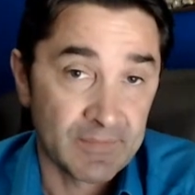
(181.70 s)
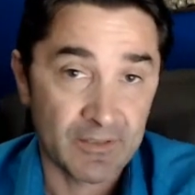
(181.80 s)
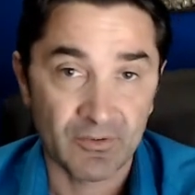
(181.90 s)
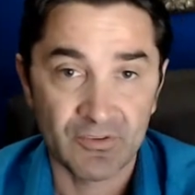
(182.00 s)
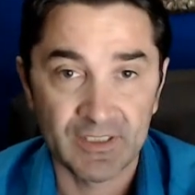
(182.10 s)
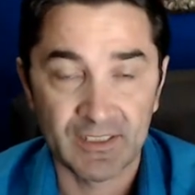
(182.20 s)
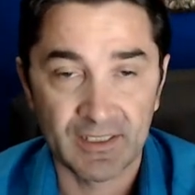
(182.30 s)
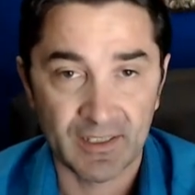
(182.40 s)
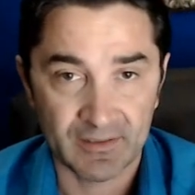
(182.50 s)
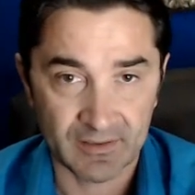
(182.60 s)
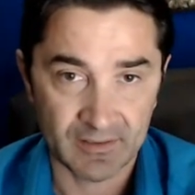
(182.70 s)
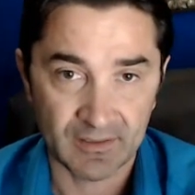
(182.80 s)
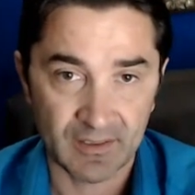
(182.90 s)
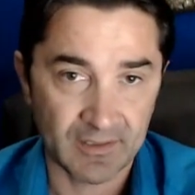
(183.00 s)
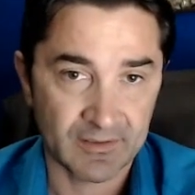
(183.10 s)
don't see any
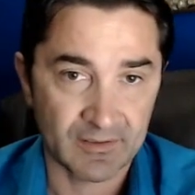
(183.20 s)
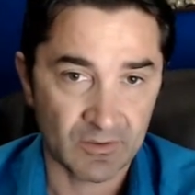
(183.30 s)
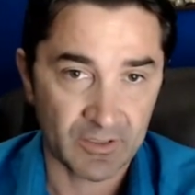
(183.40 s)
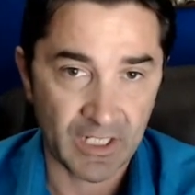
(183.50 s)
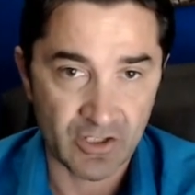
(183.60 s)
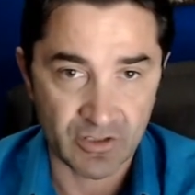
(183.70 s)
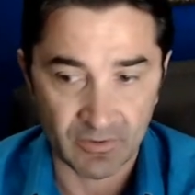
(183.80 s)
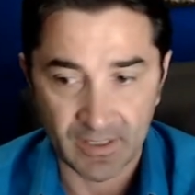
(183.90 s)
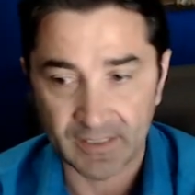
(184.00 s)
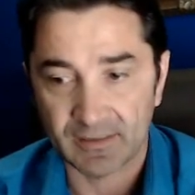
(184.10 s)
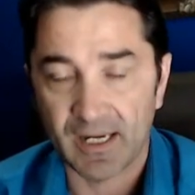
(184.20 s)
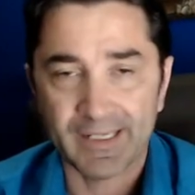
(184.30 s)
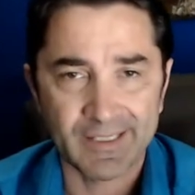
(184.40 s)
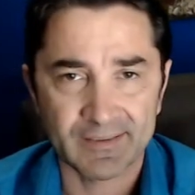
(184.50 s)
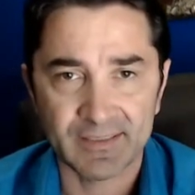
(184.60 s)
other location, right? I
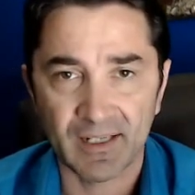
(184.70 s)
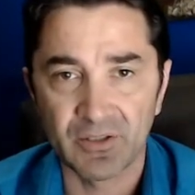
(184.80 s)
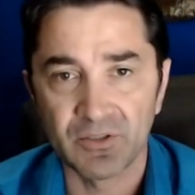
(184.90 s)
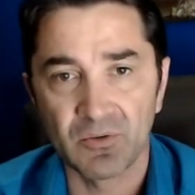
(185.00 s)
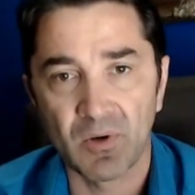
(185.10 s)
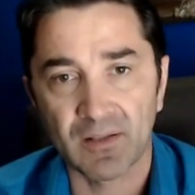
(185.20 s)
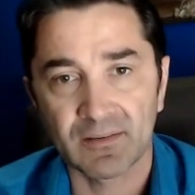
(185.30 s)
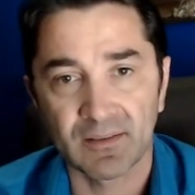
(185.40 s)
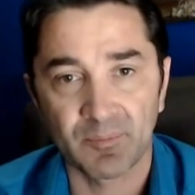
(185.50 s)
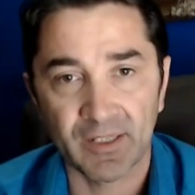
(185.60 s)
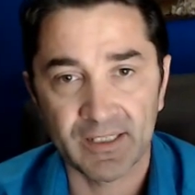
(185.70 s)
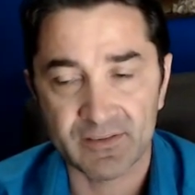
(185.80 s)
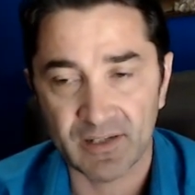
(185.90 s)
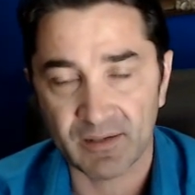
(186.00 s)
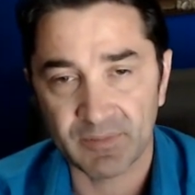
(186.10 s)
can't tell you what the plans
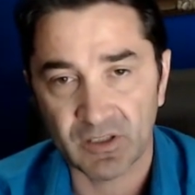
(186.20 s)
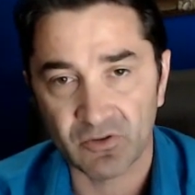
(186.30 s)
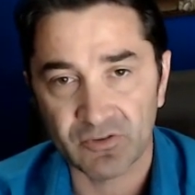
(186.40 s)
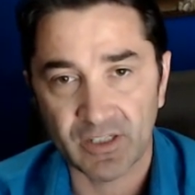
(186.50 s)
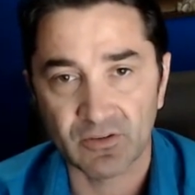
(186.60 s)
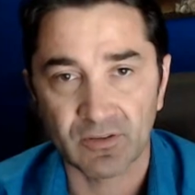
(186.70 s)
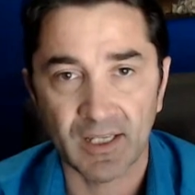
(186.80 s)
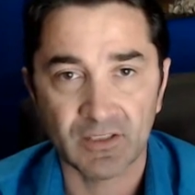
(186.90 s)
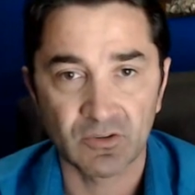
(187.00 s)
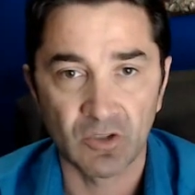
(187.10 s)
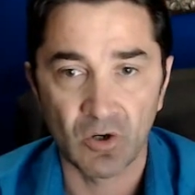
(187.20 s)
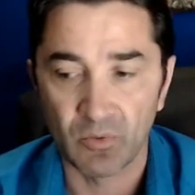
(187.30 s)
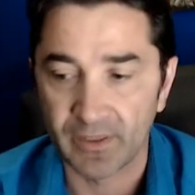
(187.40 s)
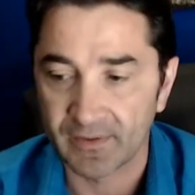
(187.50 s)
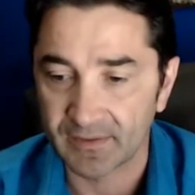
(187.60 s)
are because I don't like to go
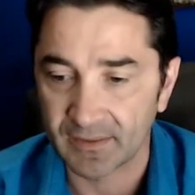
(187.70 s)
with,